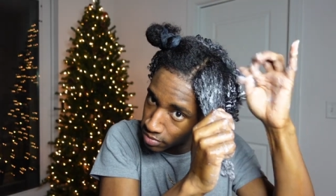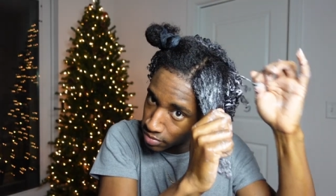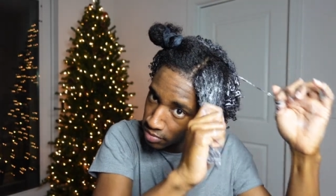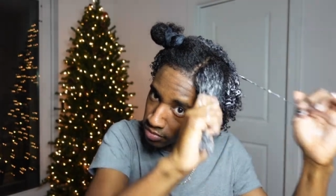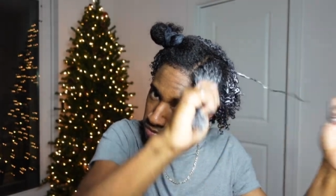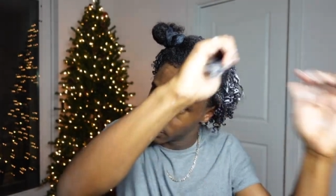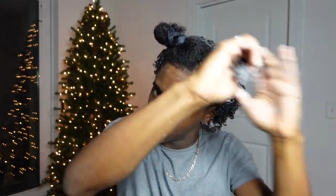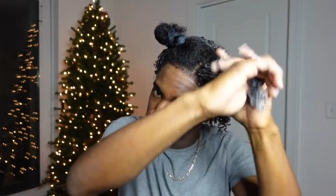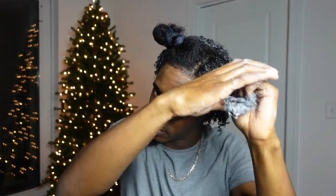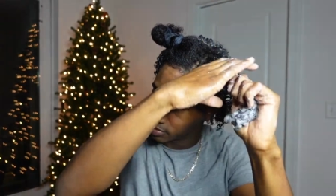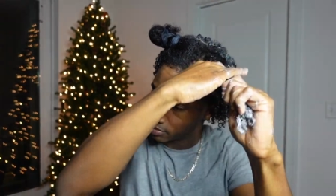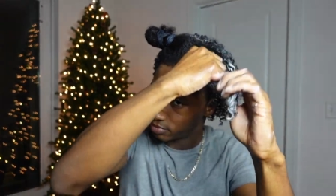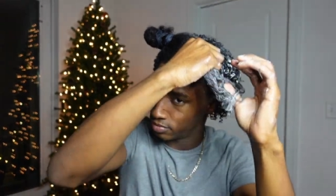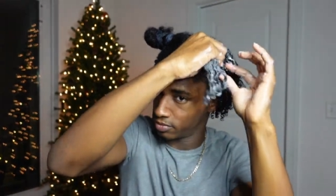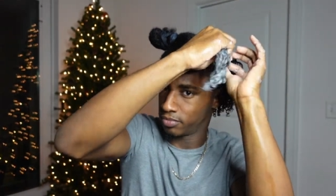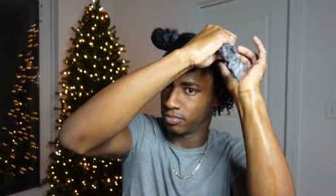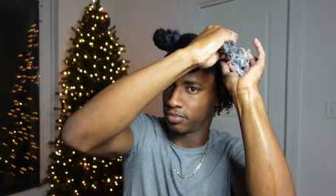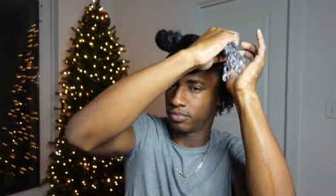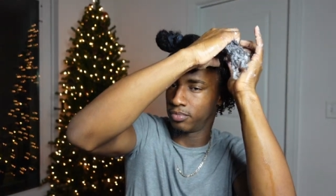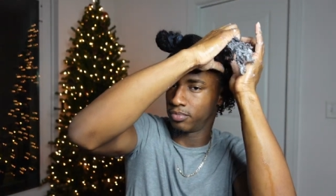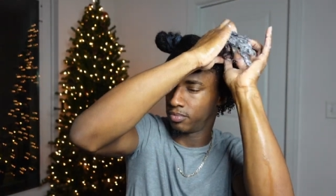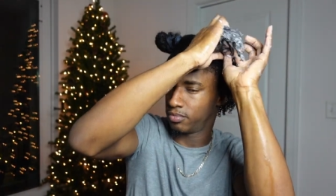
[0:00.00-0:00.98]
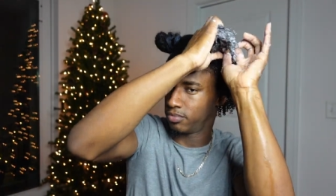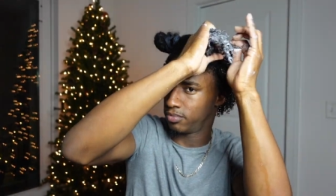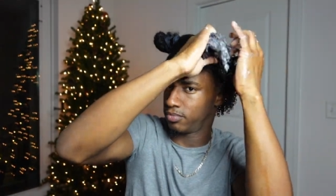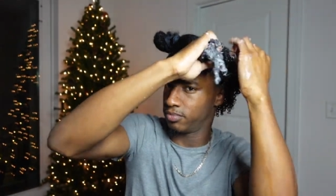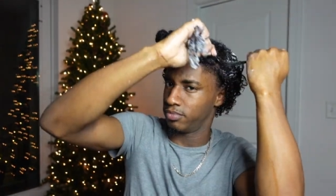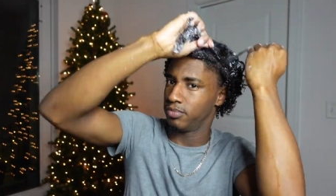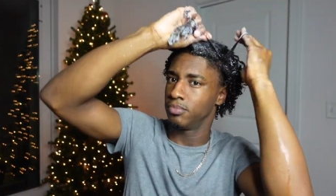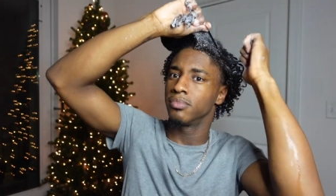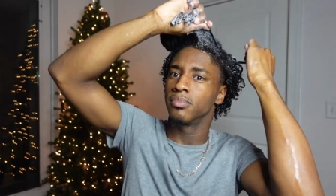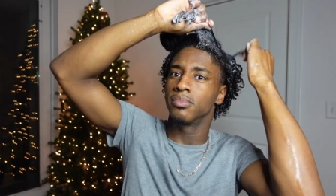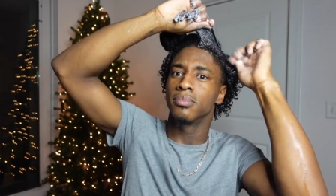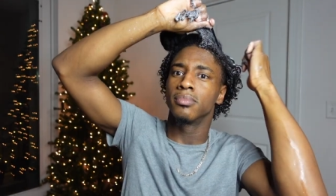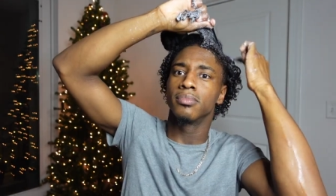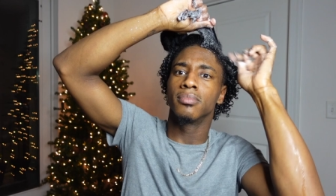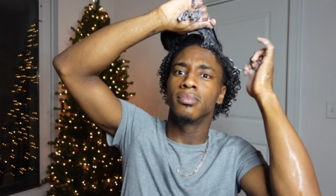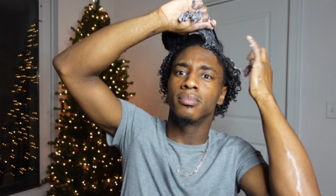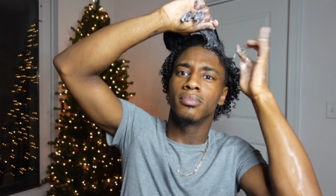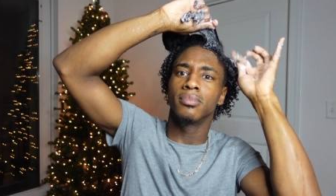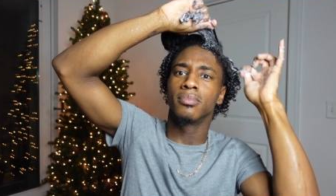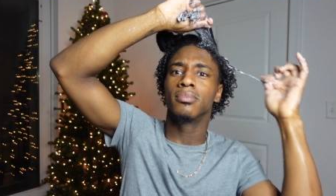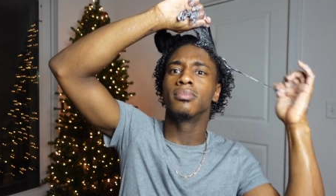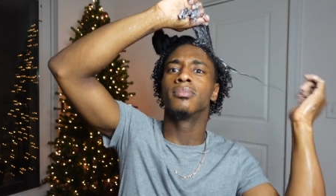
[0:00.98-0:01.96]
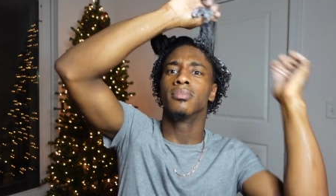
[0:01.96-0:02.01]
to start working on doing is pay off
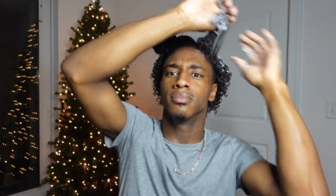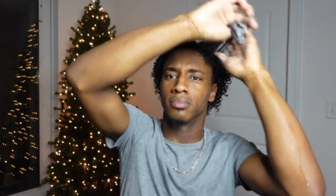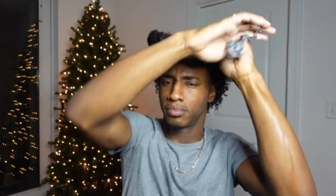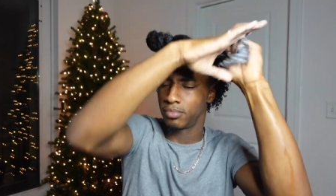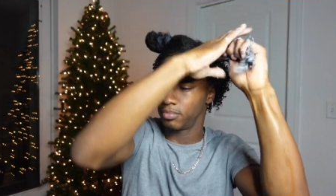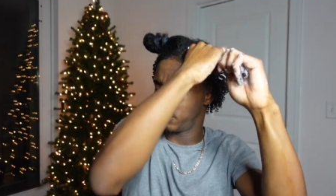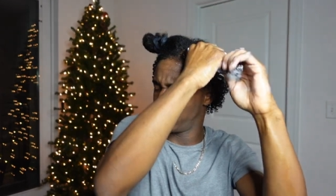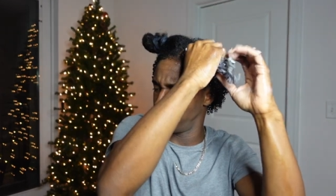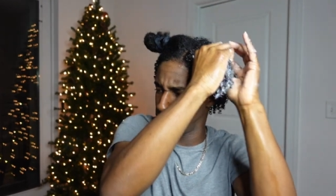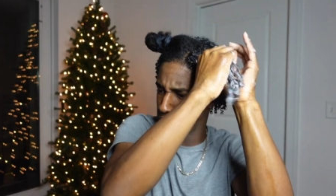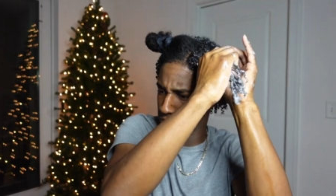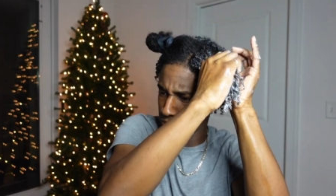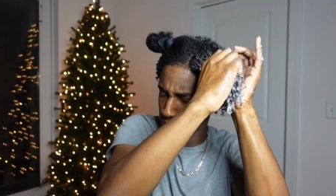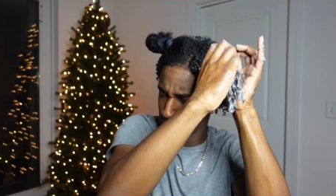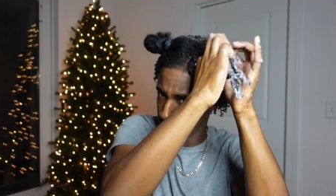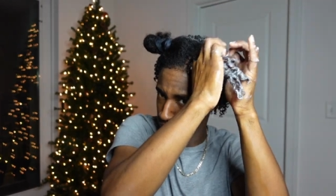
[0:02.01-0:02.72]
my car.